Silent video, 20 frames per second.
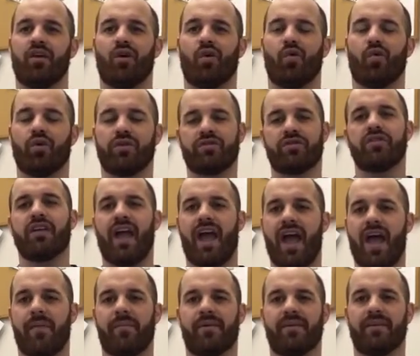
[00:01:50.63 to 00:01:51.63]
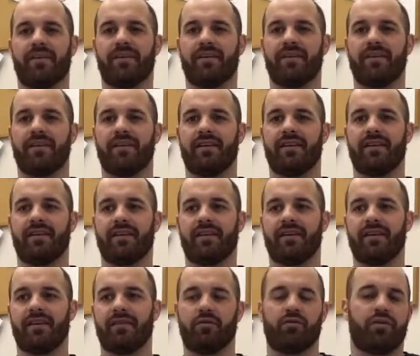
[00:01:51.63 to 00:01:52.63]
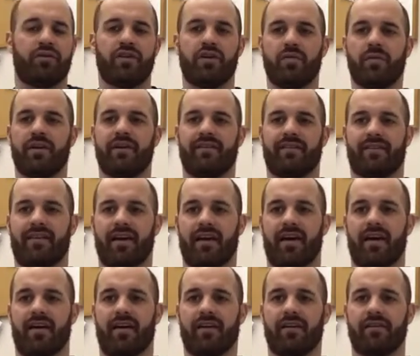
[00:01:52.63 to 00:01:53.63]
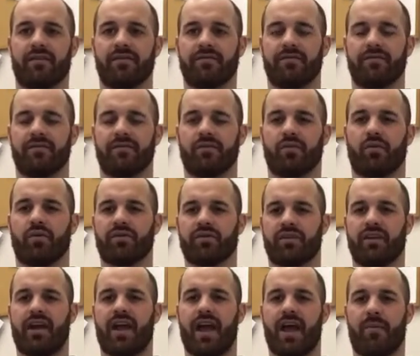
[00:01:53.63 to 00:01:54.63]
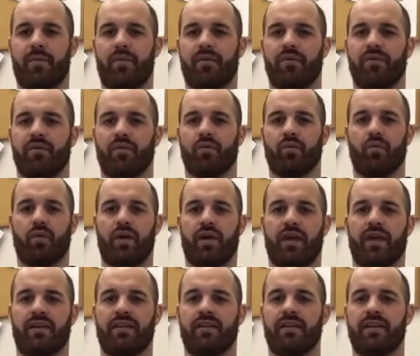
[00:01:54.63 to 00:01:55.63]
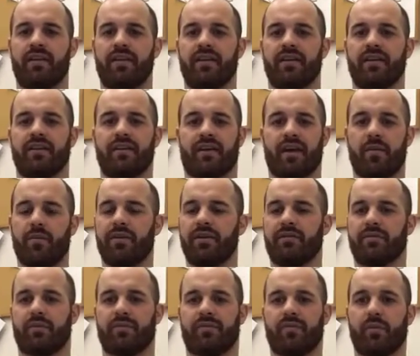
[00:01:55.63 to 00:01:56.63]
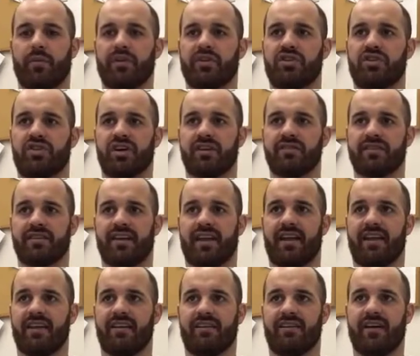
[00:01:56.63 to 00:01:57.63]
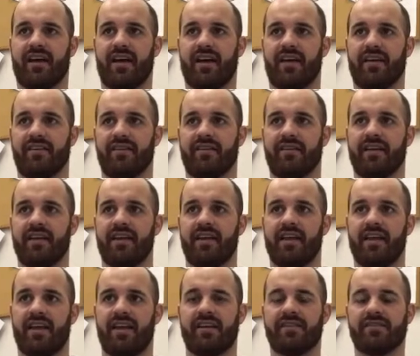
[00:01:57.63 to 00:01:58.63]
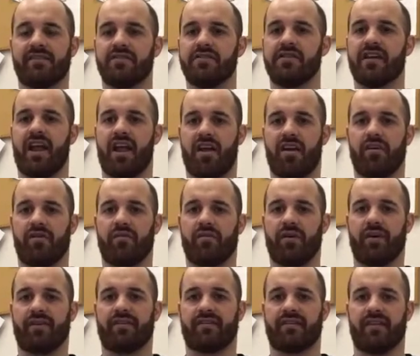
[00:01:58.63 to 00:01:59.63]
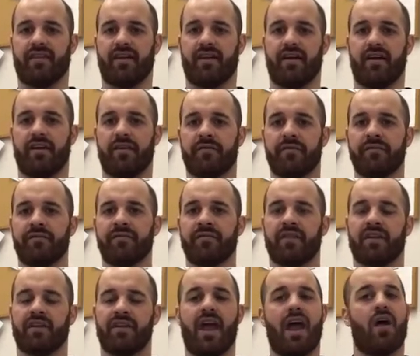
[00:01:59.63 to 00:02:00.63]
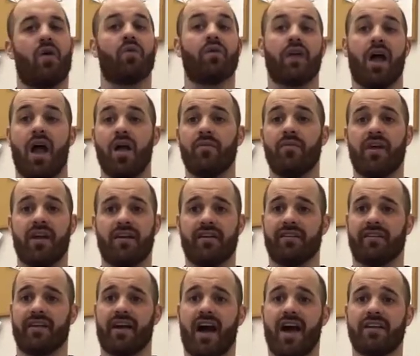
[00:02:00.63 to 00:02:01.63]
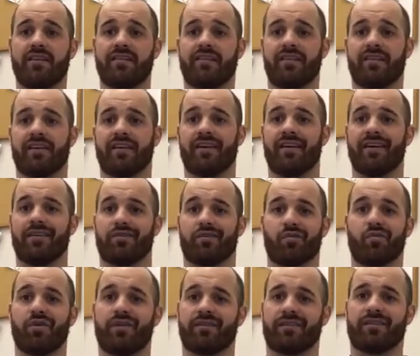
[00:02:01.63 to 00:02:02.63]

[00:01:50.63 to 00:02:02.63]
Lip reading: What's going to happen when nobody's there? What's going to happen when the company's performing just like it does? Is there inherent risk there? Now, when I'm there as the auditor, the risk